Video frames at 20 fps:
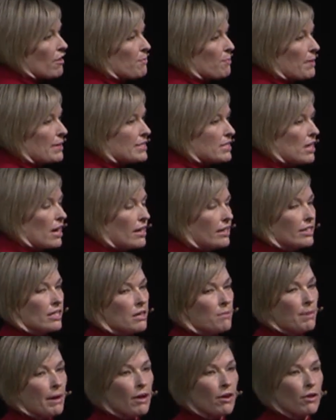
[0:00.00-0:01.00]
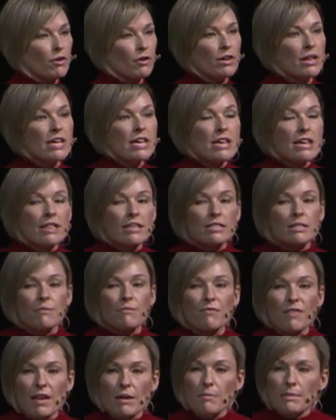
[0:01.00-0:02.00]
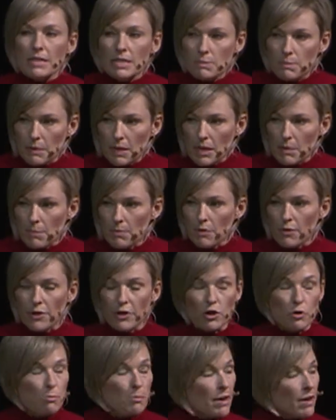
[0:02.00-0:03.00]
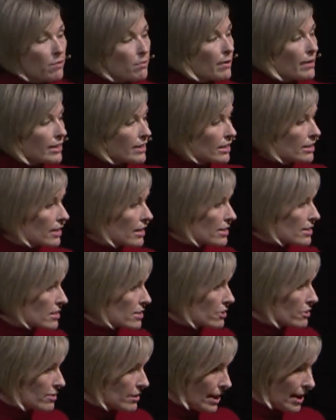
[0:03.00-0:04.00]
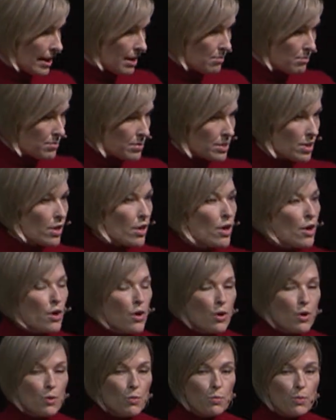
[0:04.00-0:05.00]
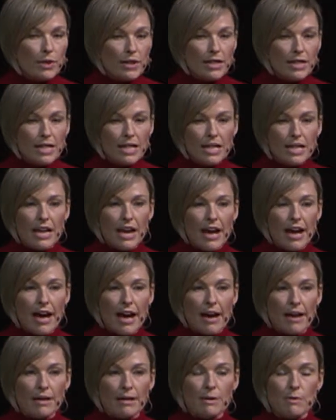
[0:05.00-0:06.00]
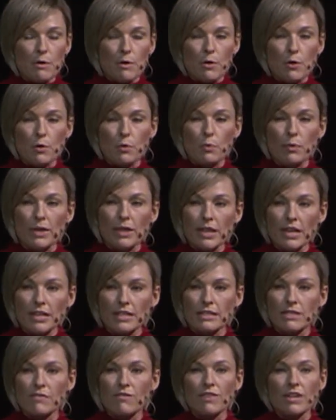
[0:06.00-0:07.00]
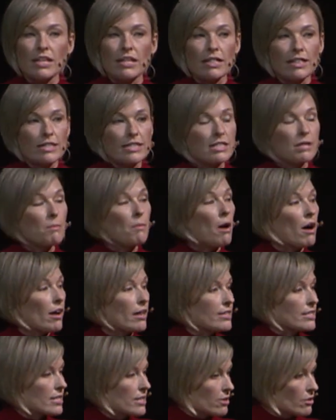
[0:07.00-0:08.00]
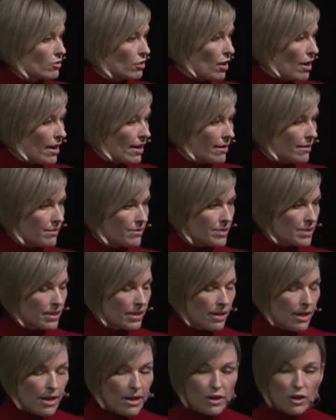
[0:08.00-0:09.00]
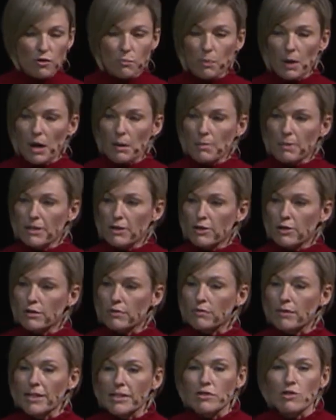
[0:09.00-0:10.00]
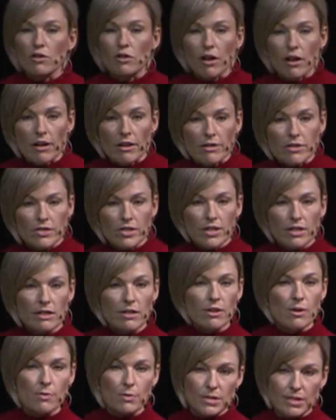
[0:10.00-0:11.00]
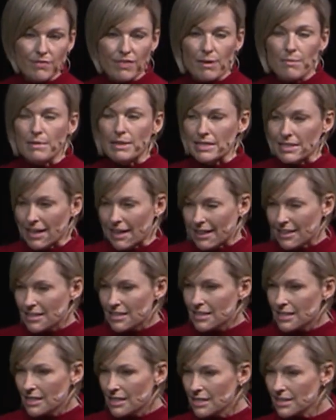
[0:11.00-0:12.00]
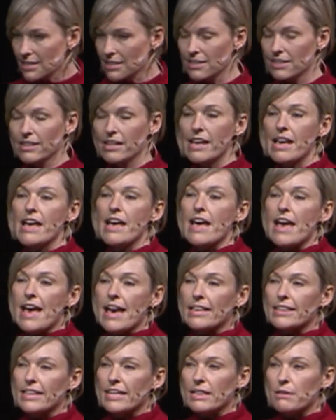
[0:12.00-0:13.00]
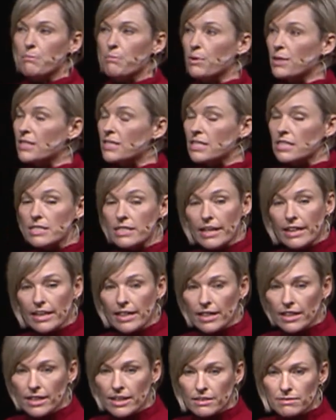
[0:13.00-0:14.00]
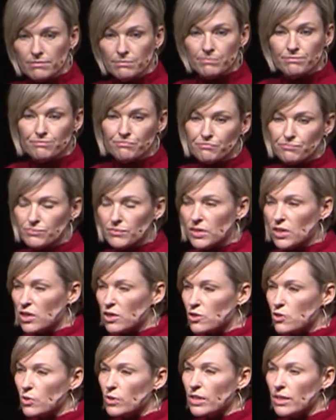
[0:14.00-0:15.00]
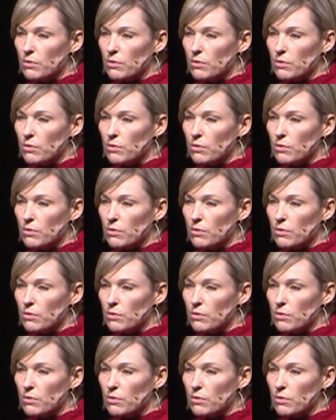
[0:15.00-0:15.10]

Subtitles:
by talking about some famous people that you may recognize their names who really defeated some odds in their lives. You've probably heard of Rachel Carson, who was a famous scientist, and then Princess Diana, Julia